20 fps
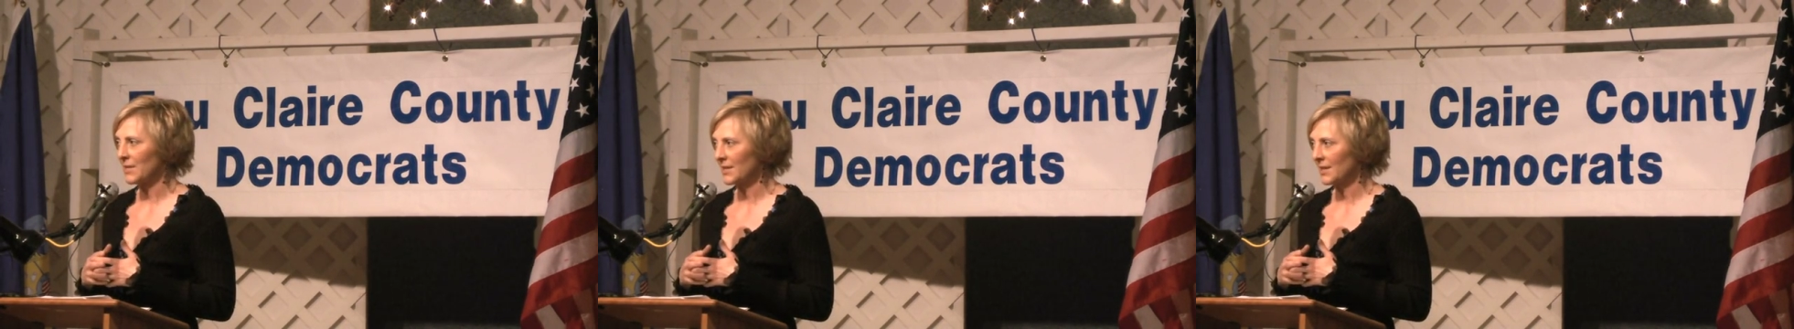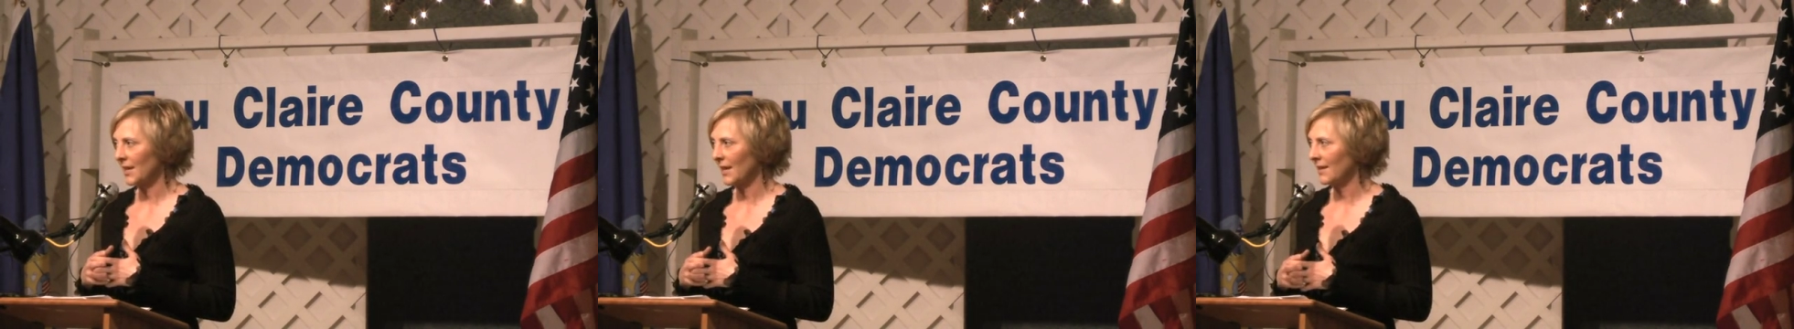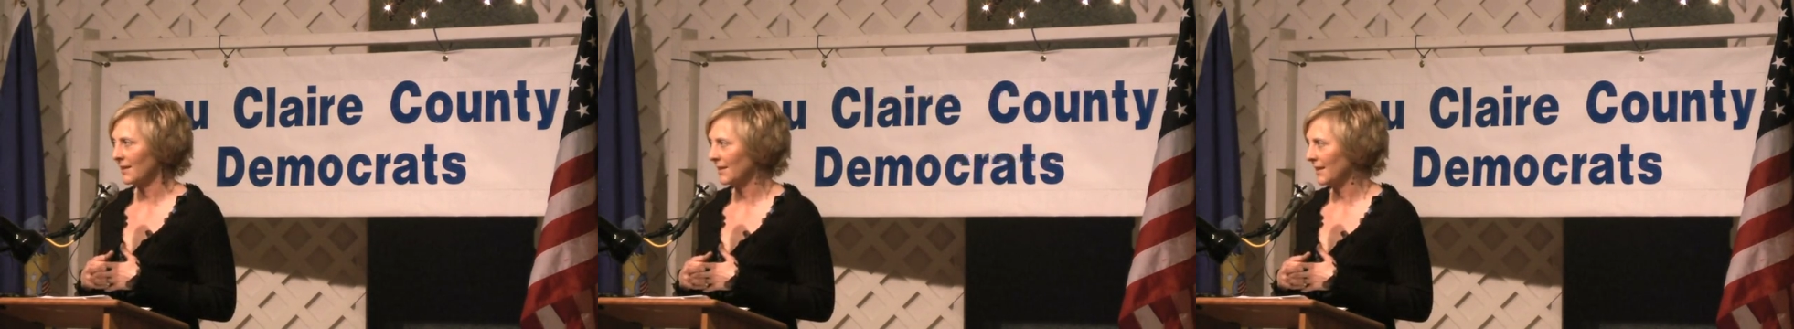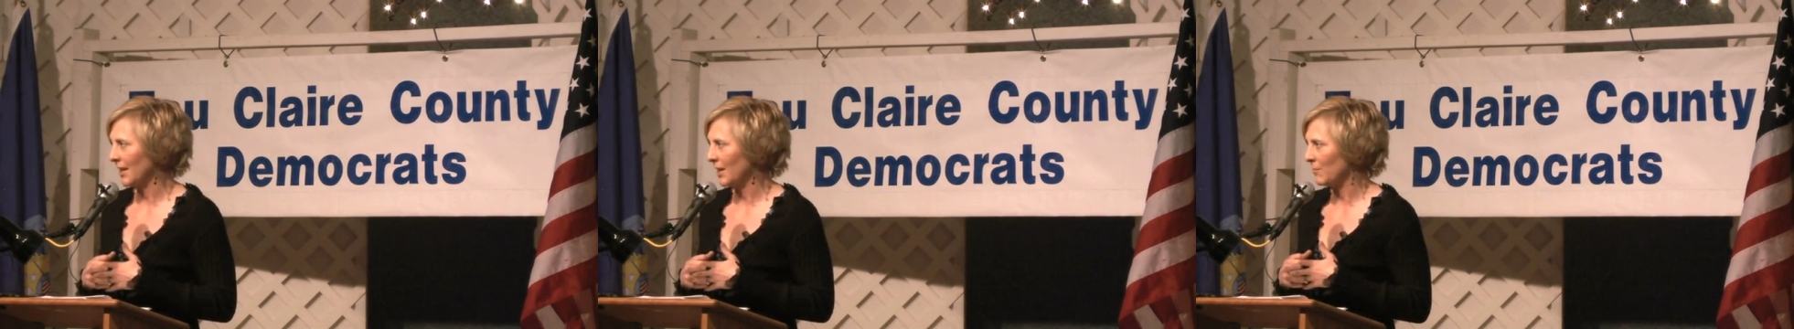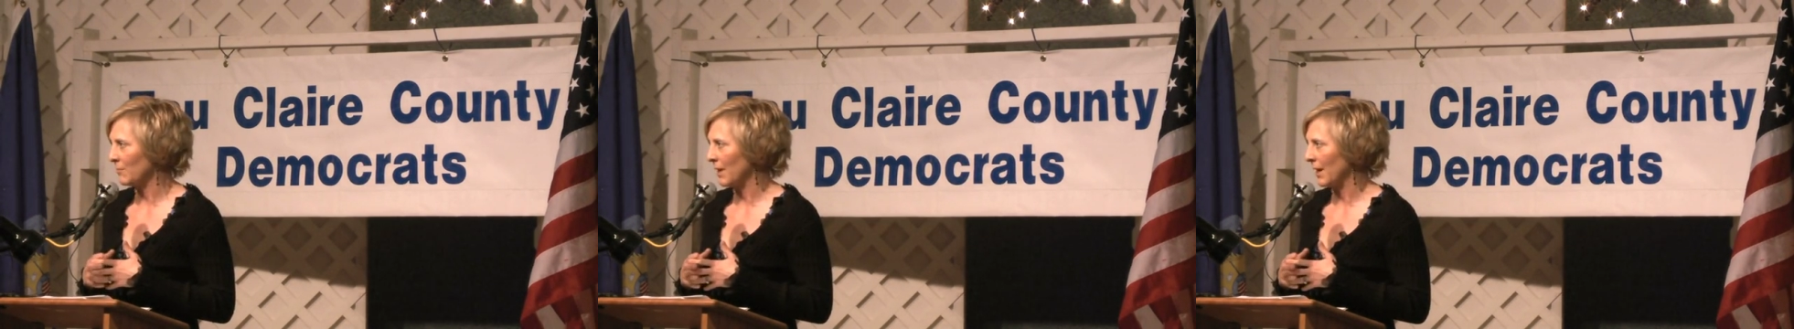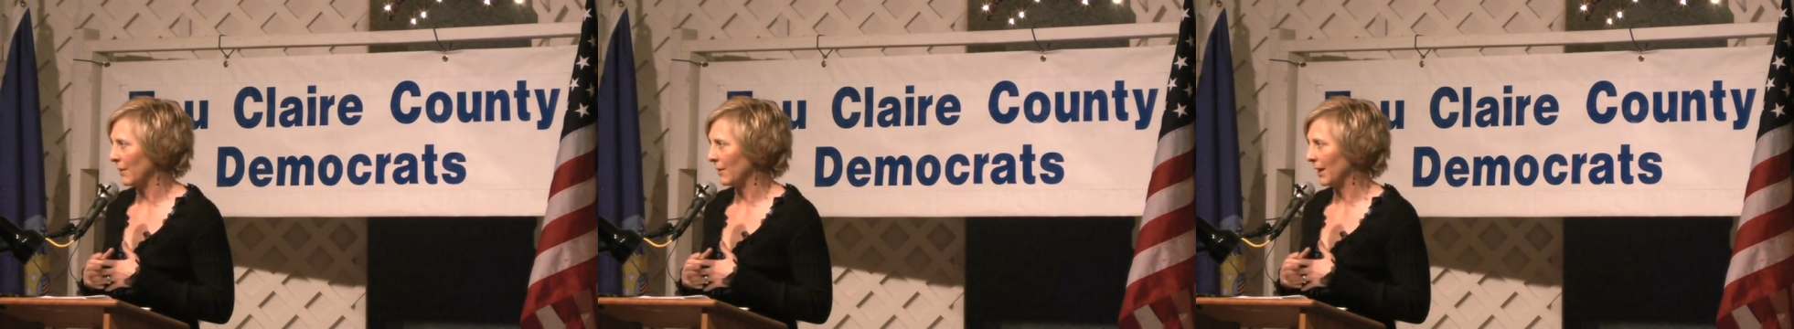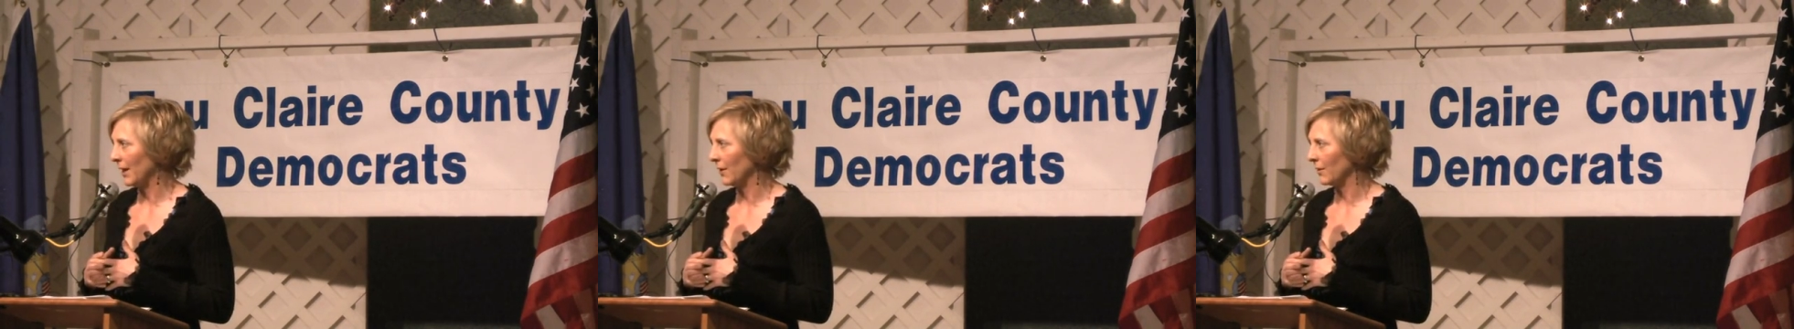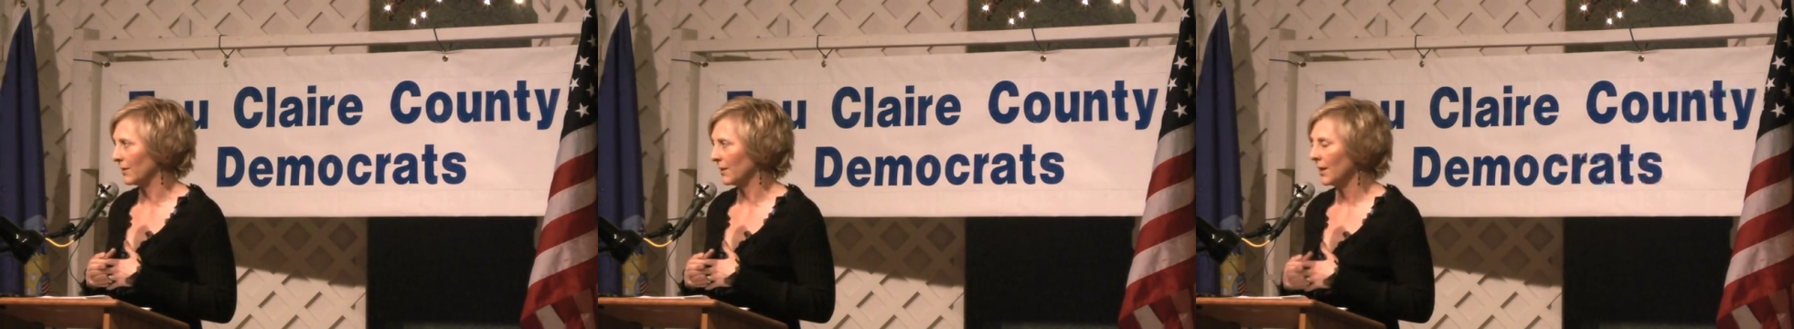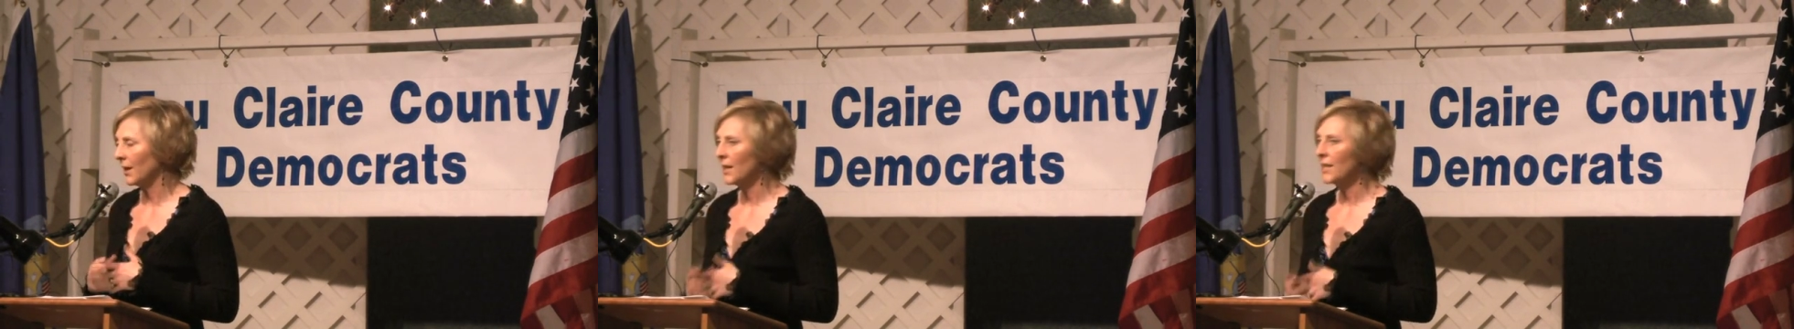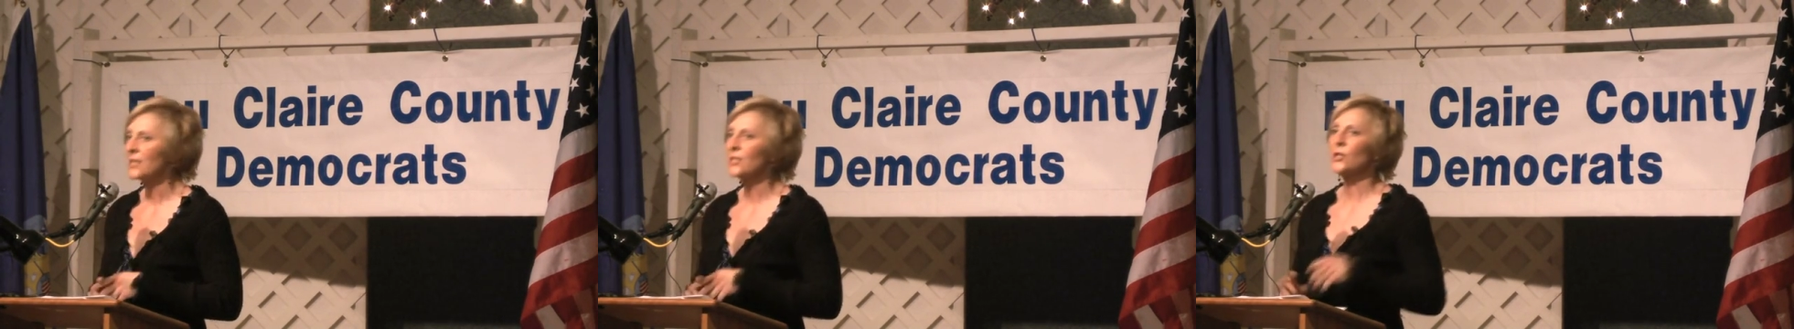this candidate bowed
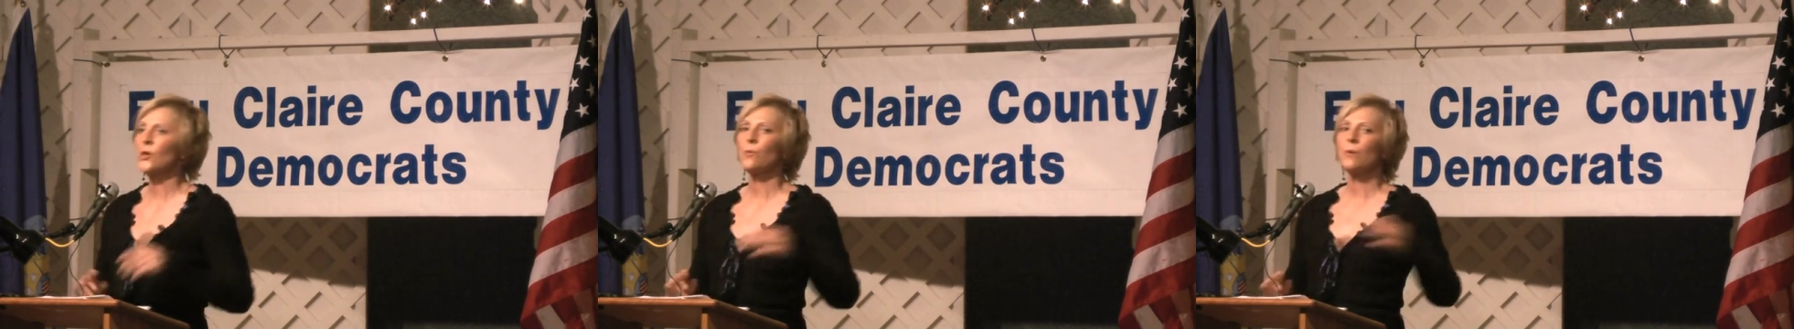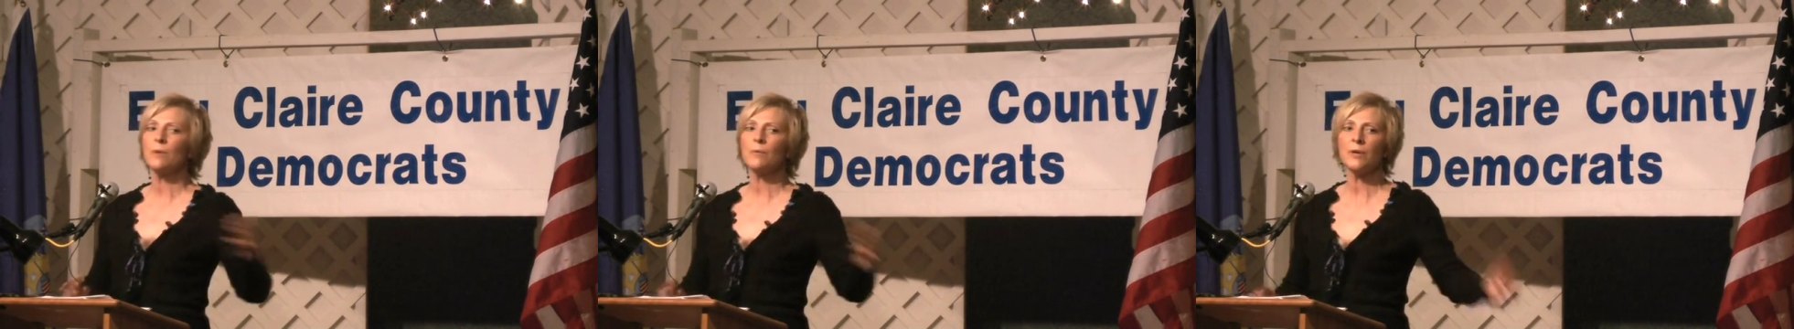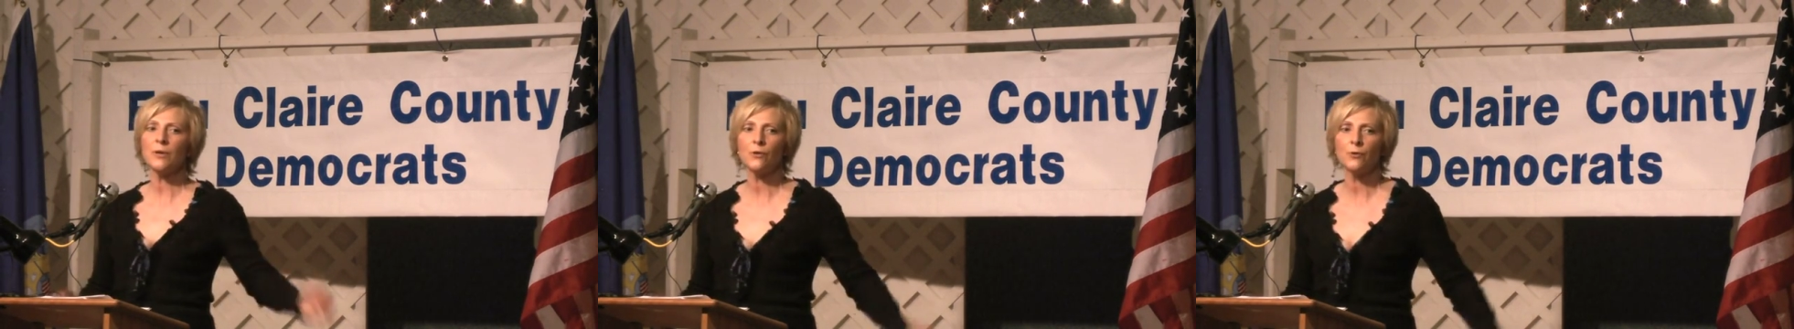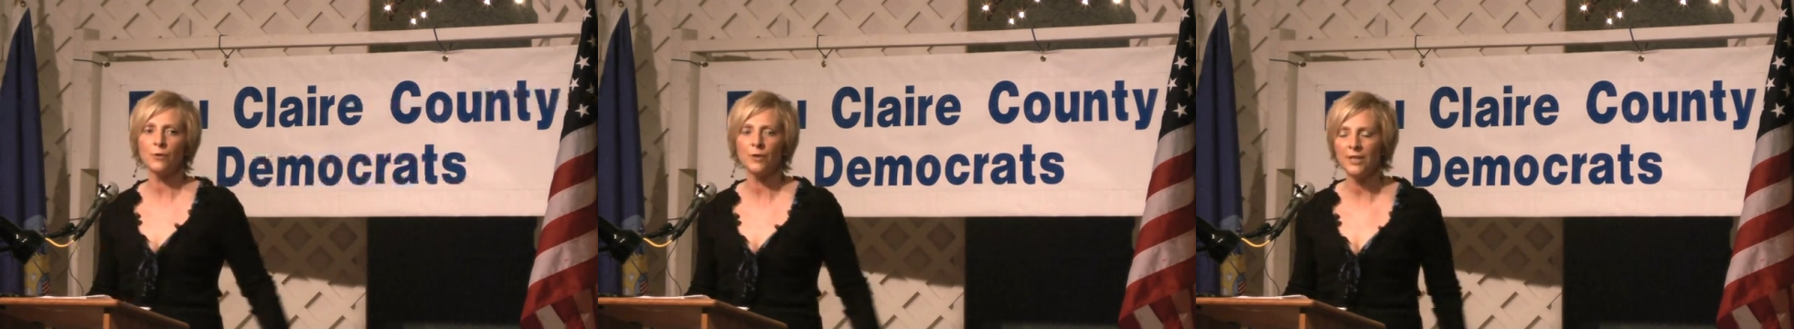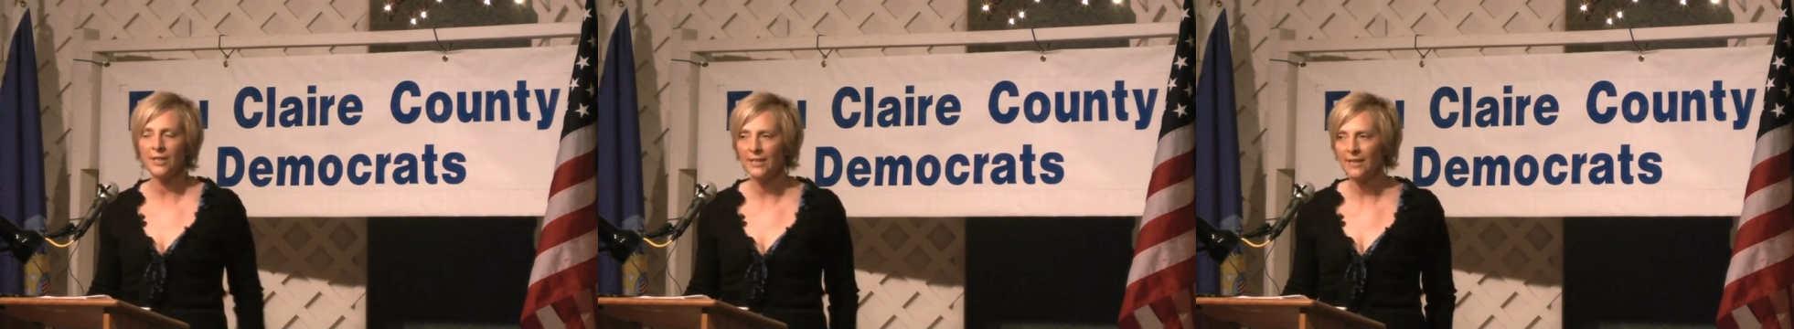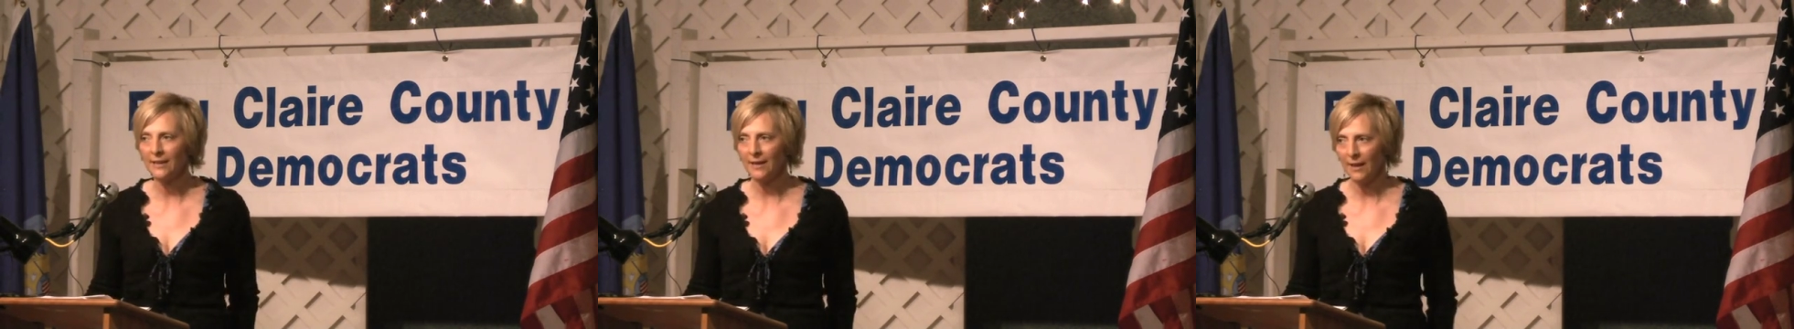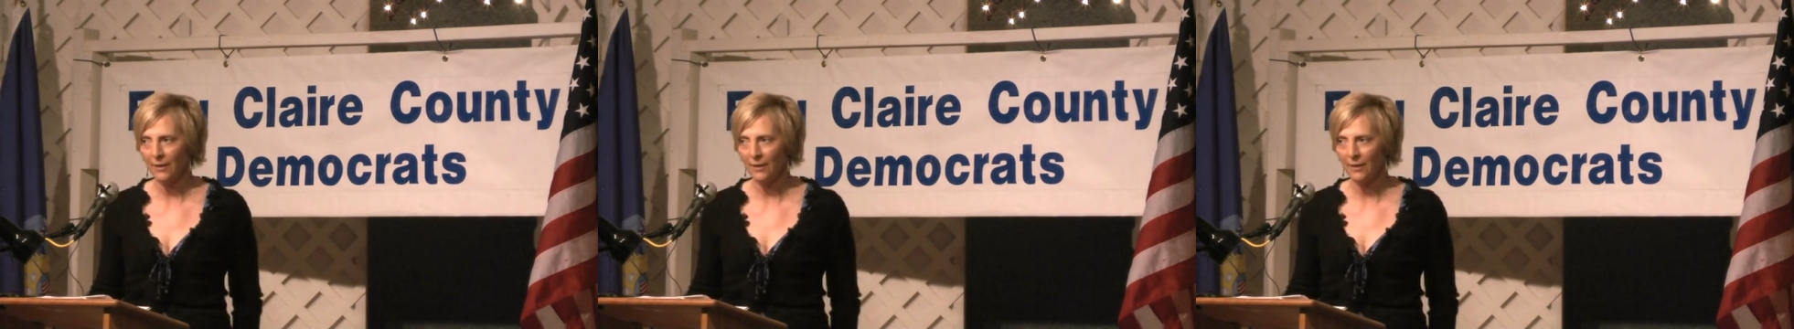out. So we recruited